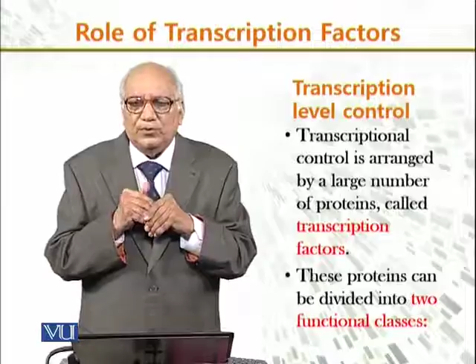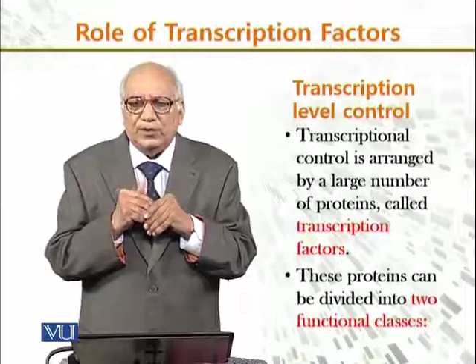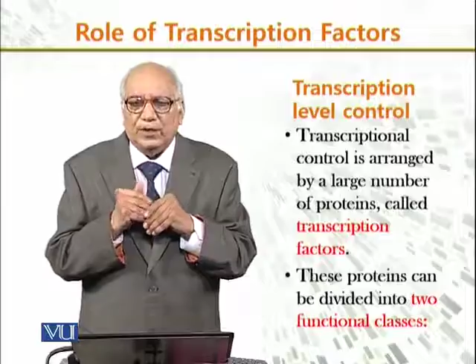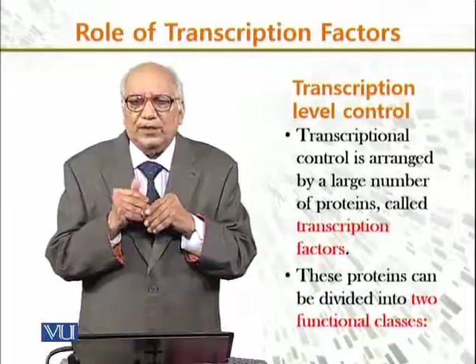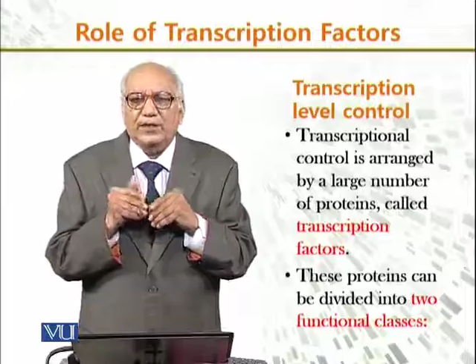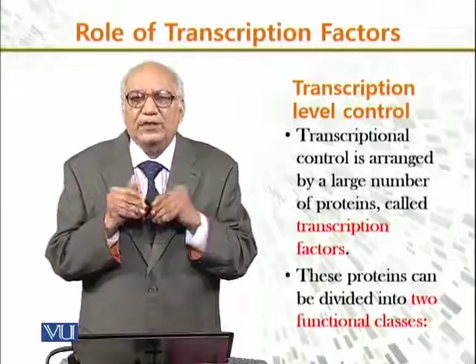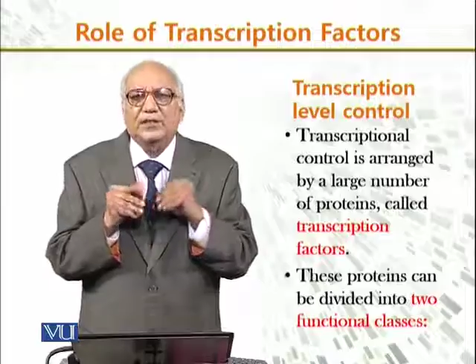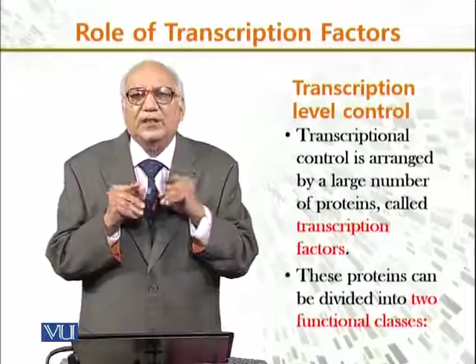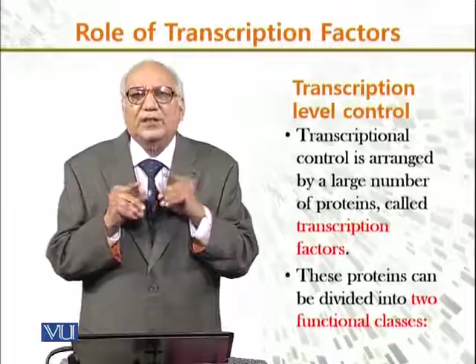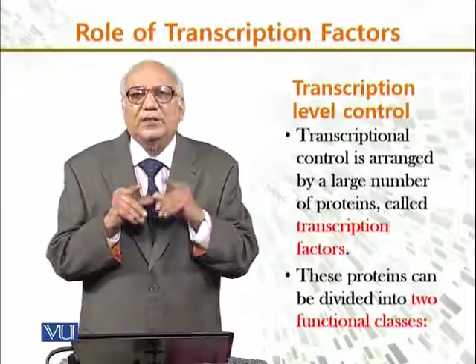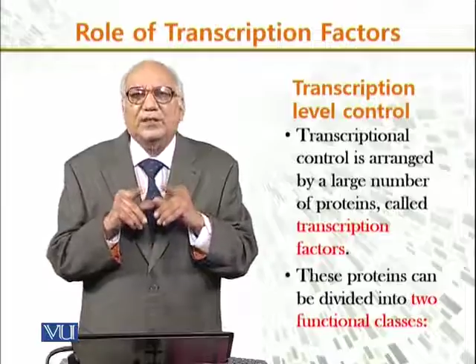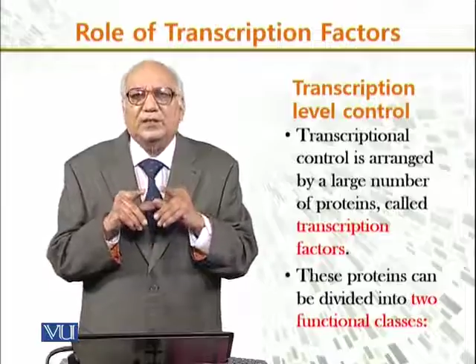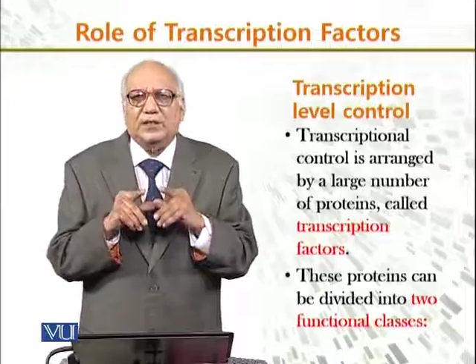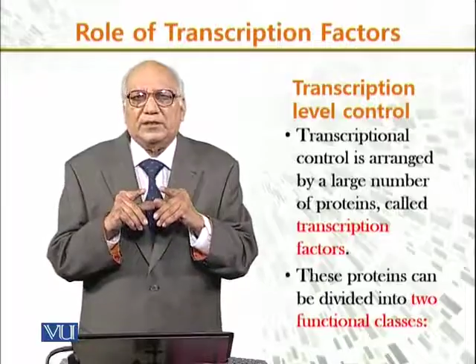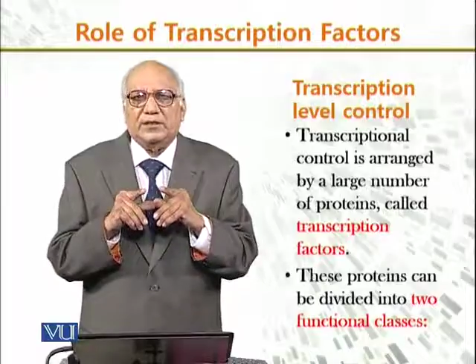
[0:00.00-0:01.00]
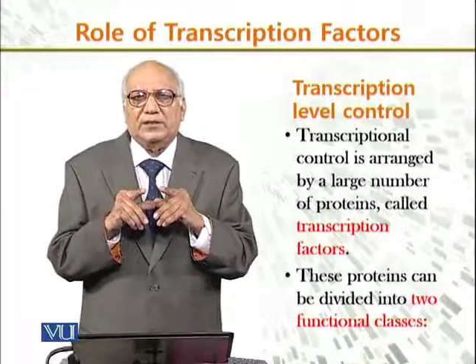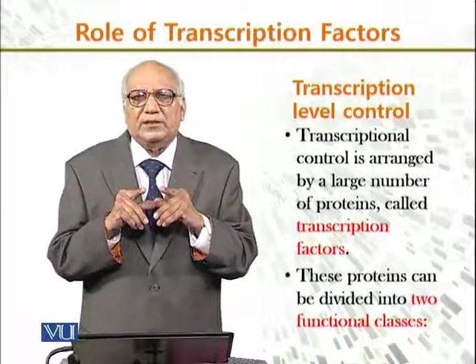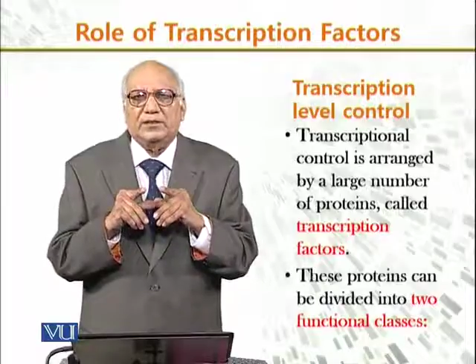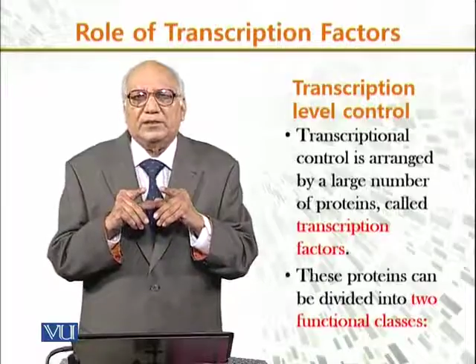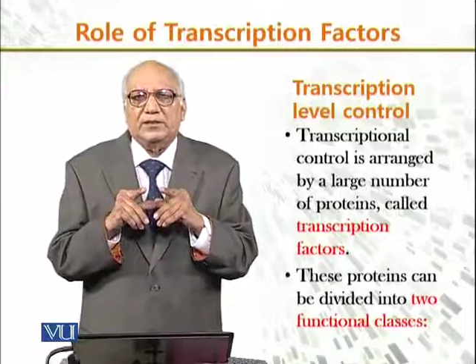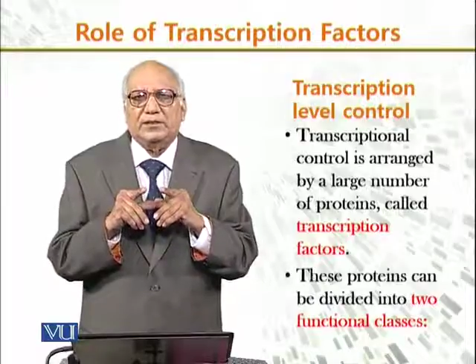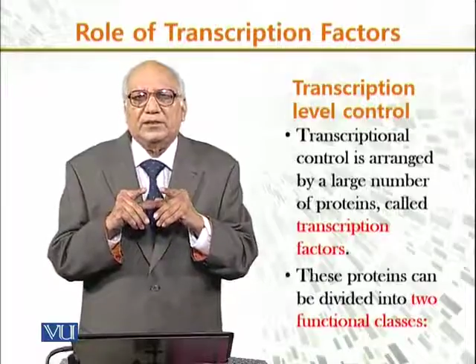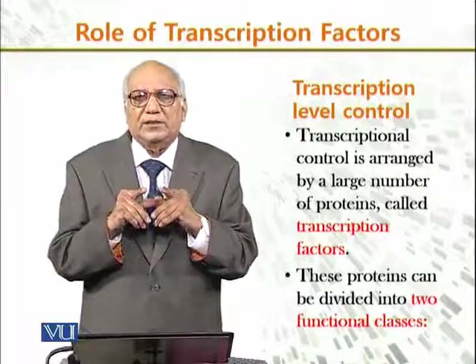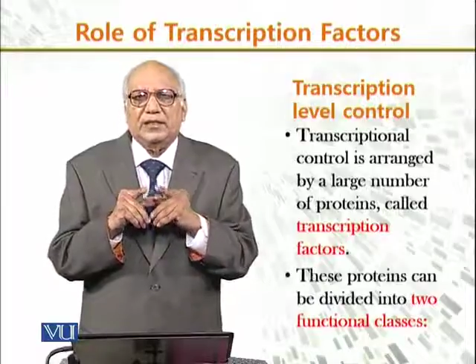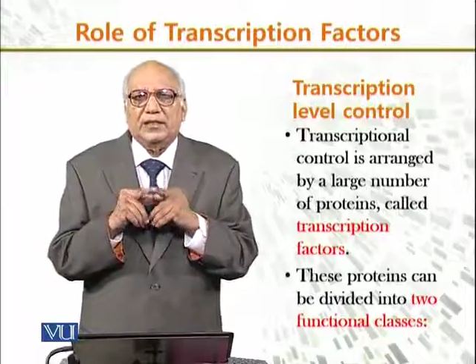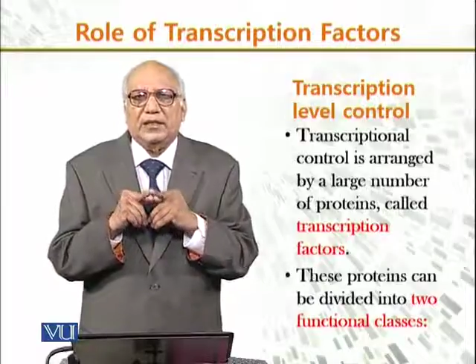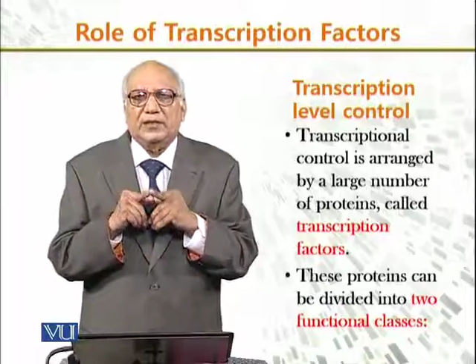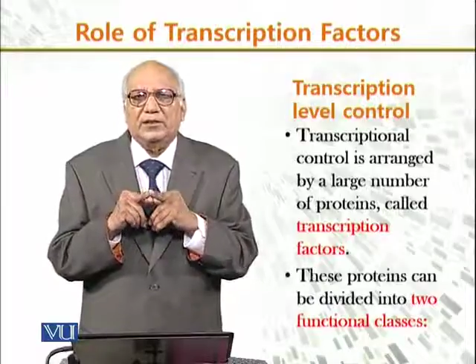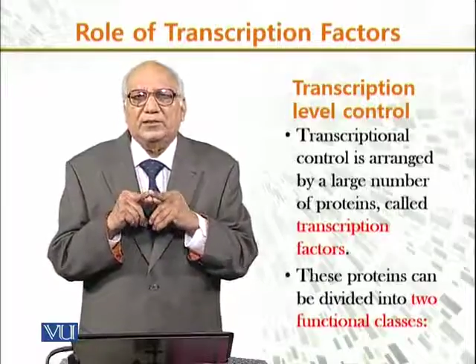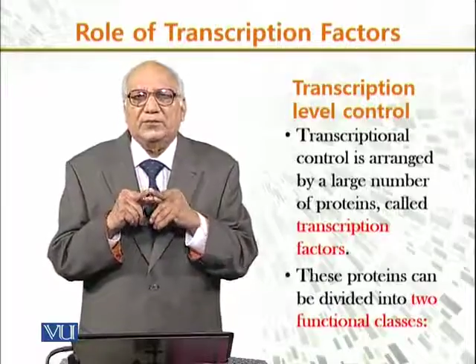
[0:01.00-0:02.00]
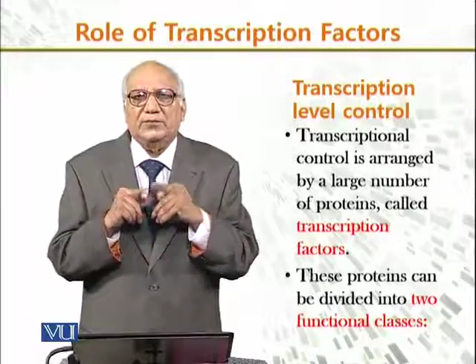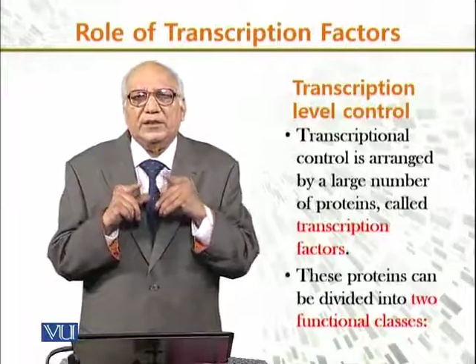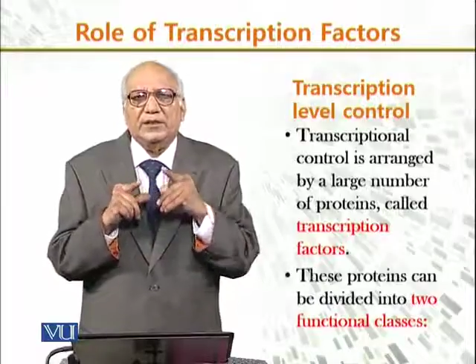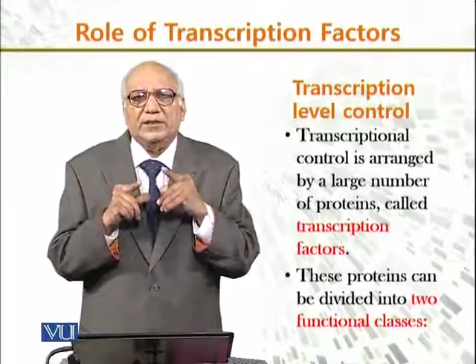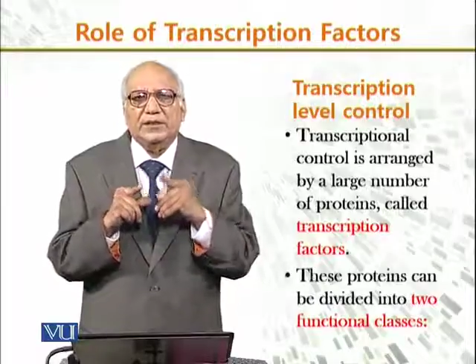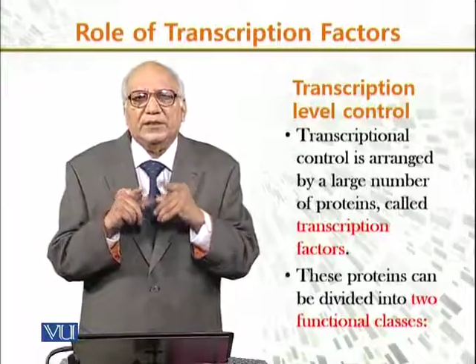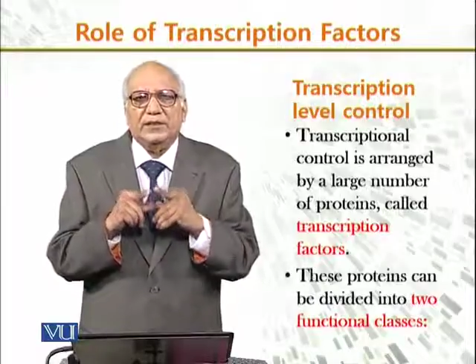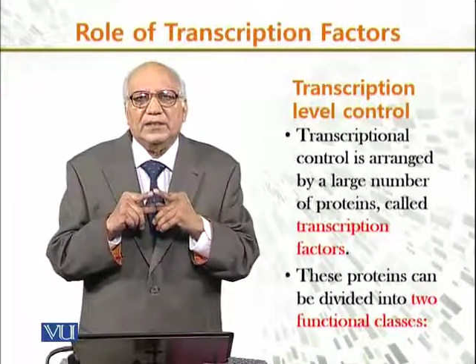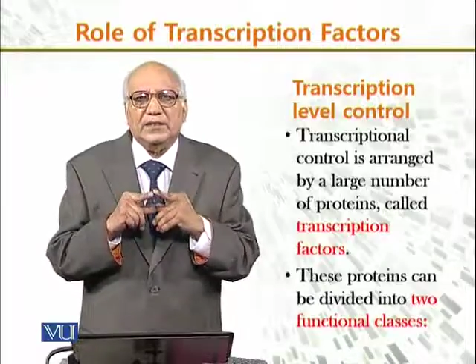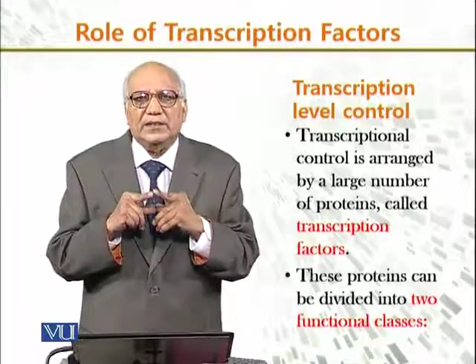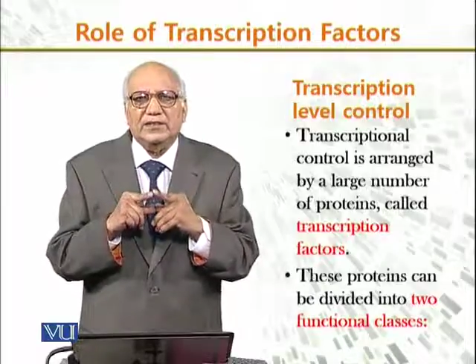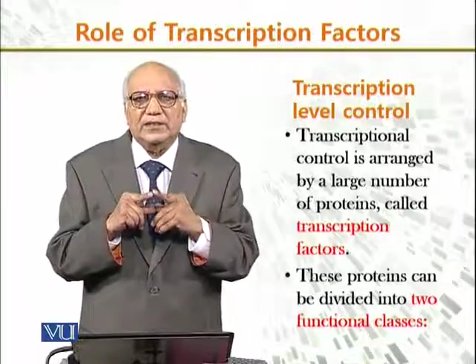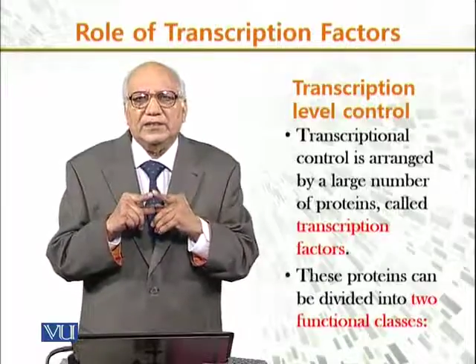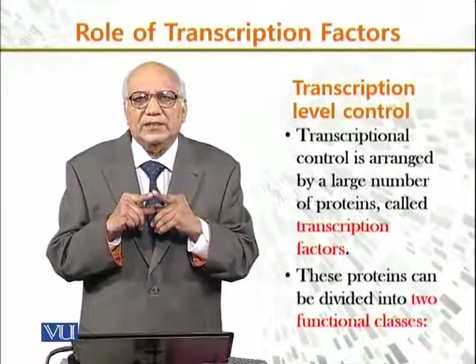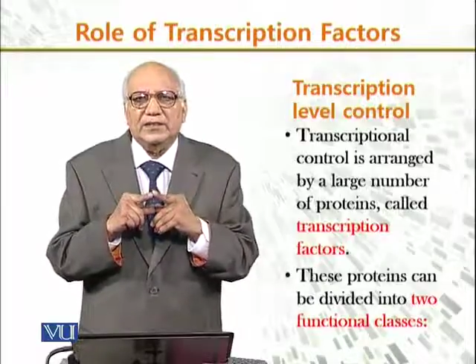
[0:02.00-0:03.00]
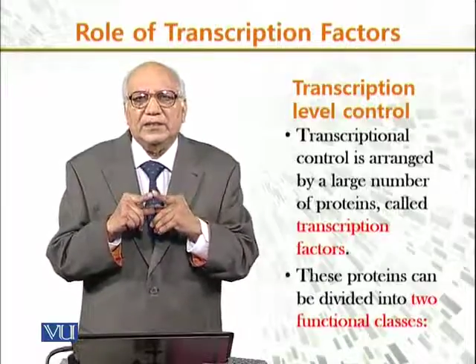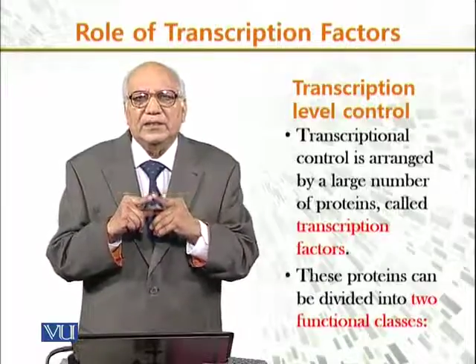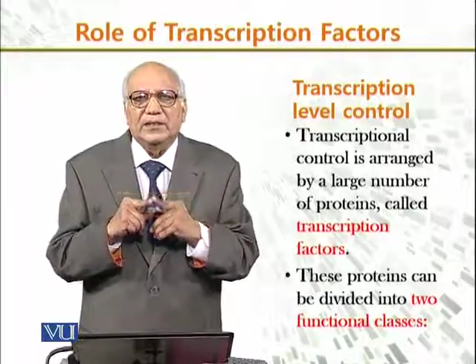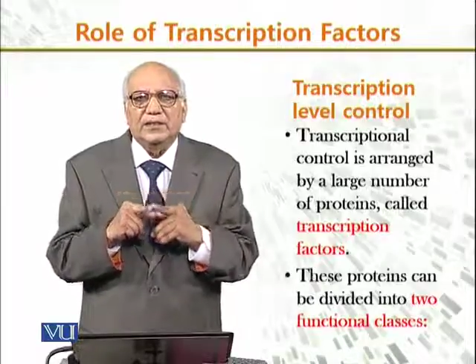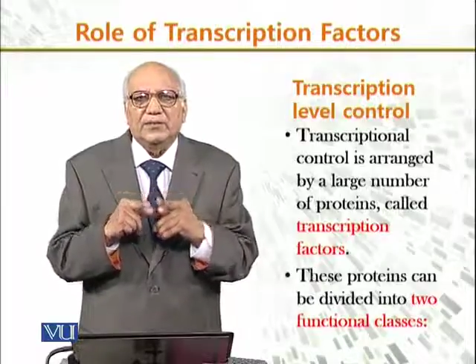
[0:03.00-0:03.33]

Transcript: functional classes. There are two functional classes